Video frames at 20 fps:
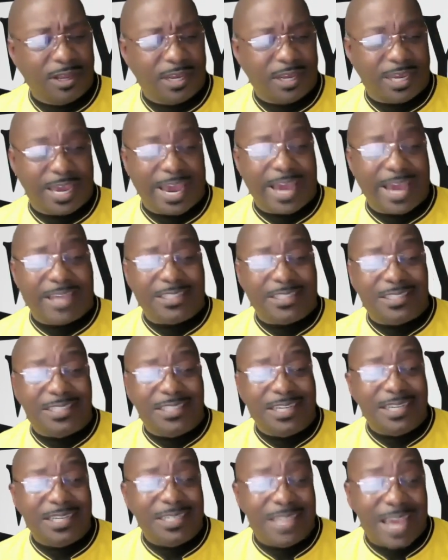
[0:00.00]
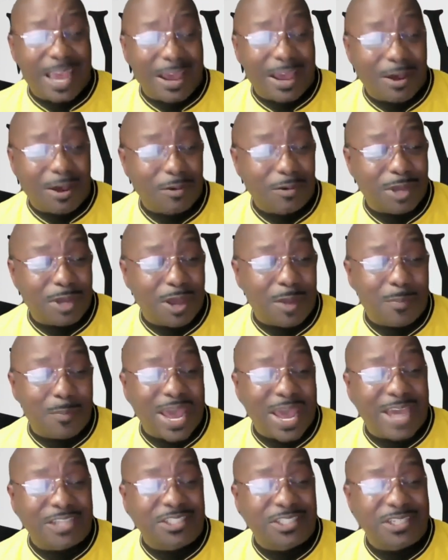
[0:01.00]
Casting down
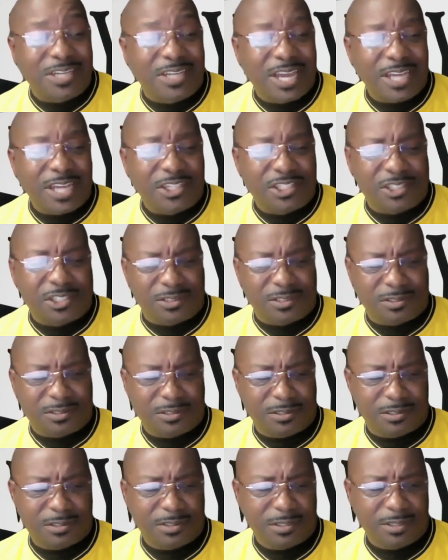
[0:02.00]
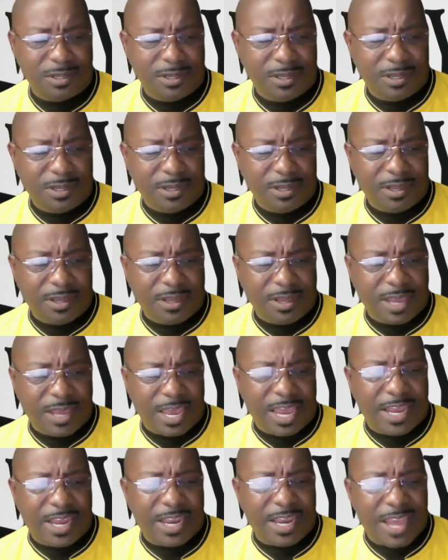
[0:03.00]
imaginations
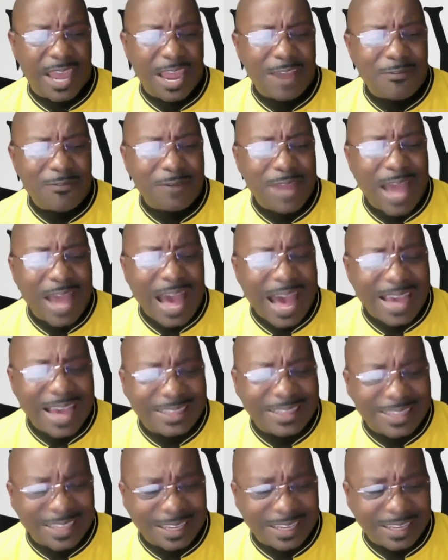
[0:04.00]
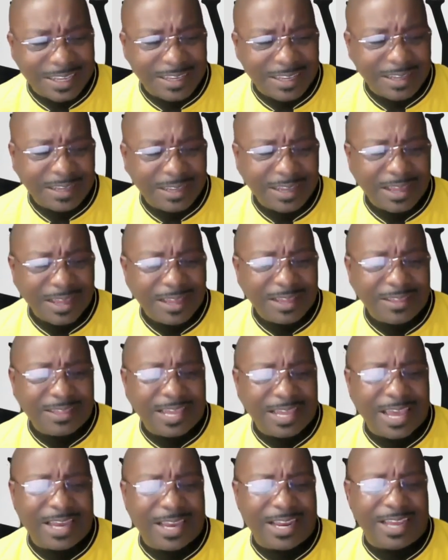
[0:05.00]
and every high thing
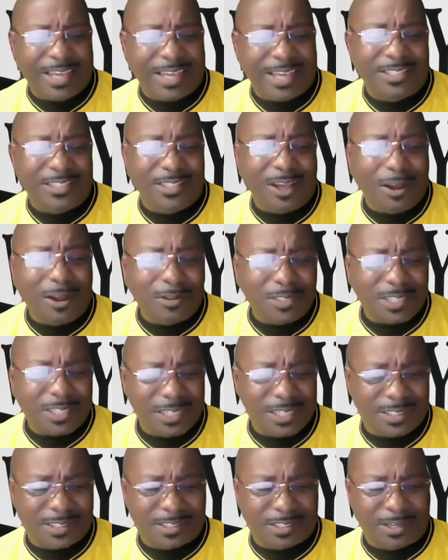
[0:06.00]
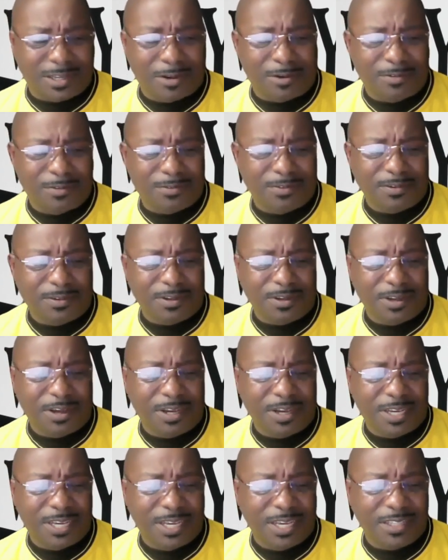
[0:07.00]
that exalts itself
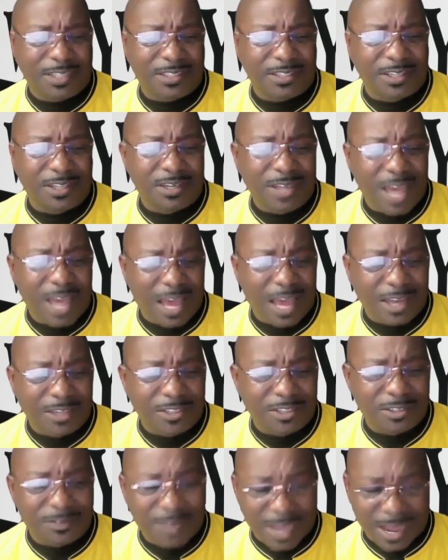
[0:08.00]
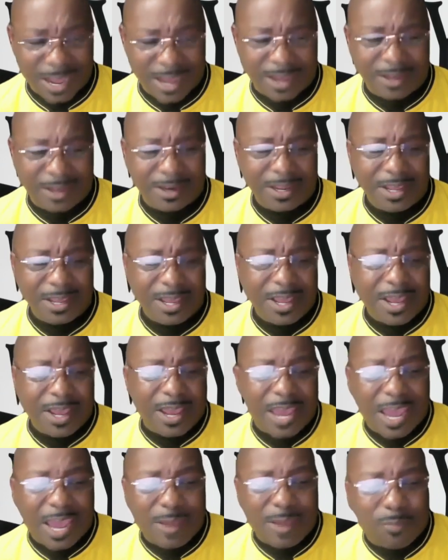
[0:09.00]
against the knowledge of God,
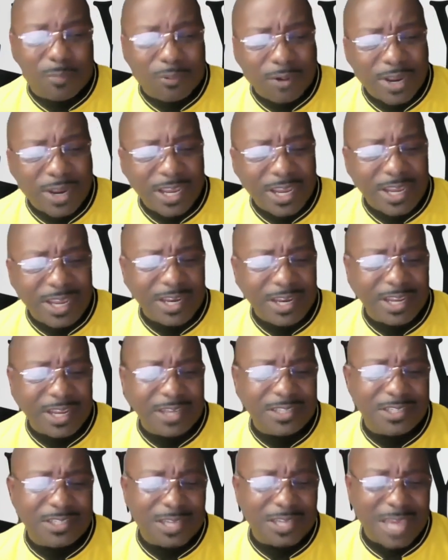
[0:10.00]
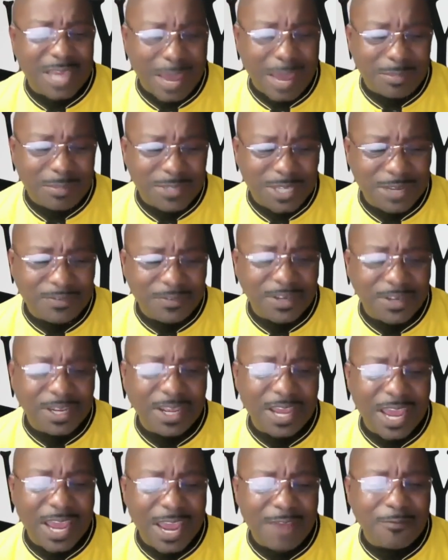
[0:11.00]
and bringing into
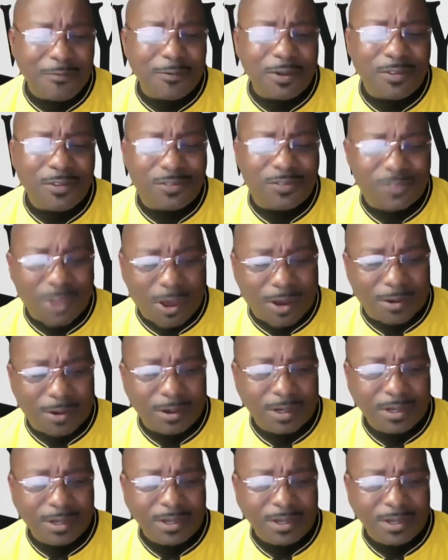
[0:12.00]
captivity every thought